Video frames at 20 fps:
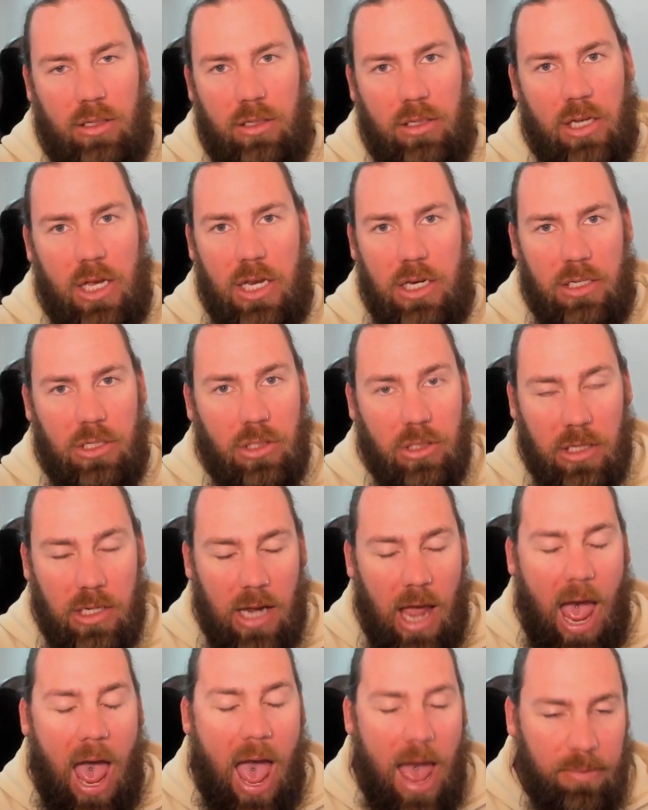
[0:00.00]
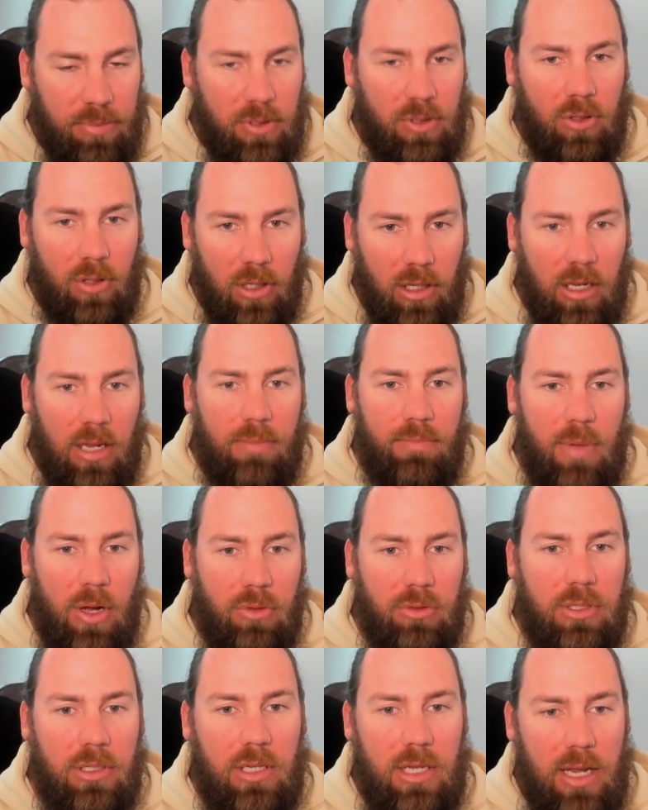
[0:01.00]
It absolutely
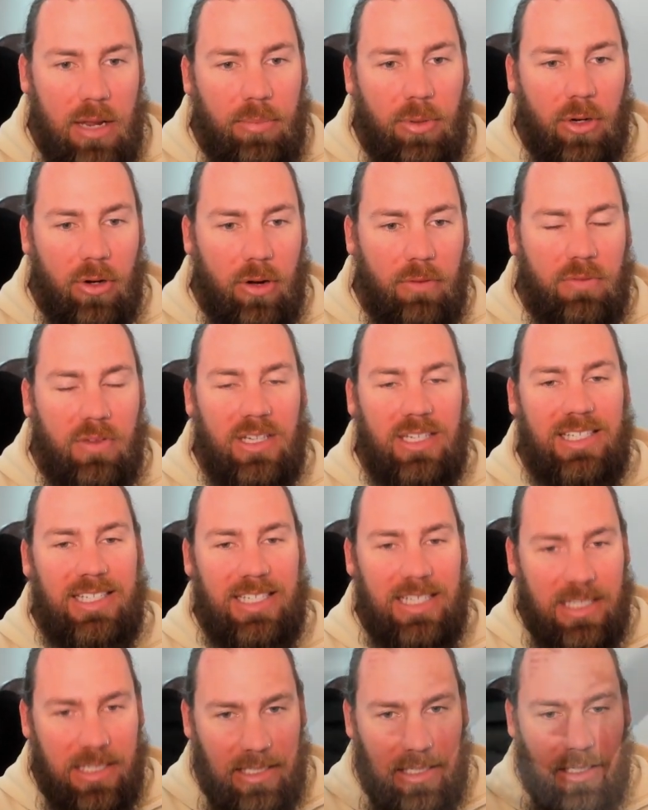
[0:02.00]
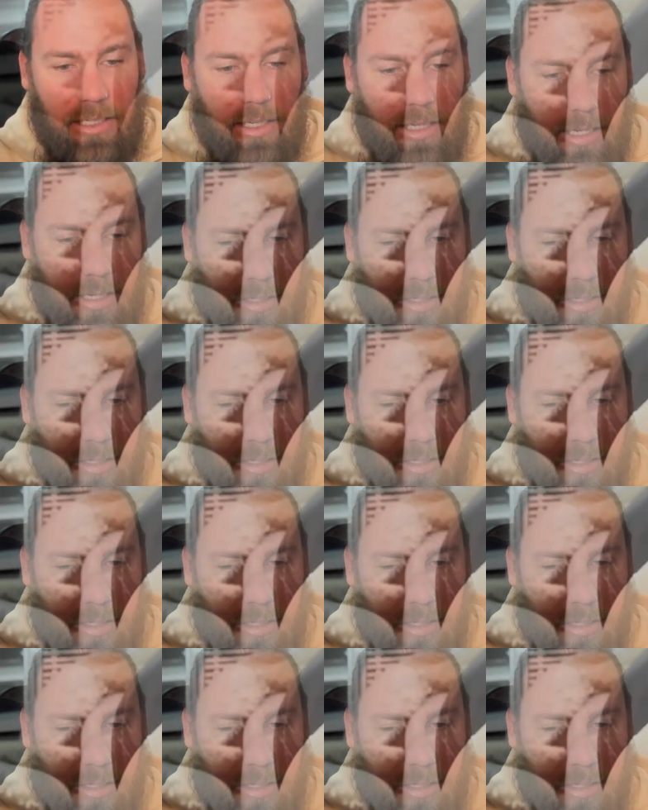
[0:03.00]
melted the Hippogriff consistently.